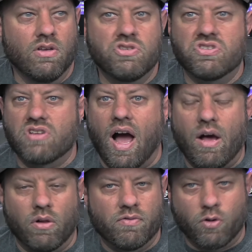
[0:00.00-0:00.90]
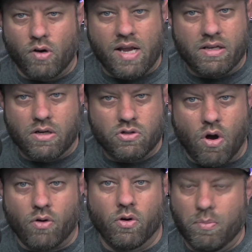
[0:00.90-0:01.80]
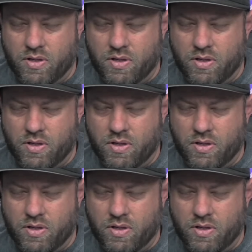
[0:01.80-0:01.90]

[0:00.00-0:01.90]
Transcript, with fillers: style of creating a talk group.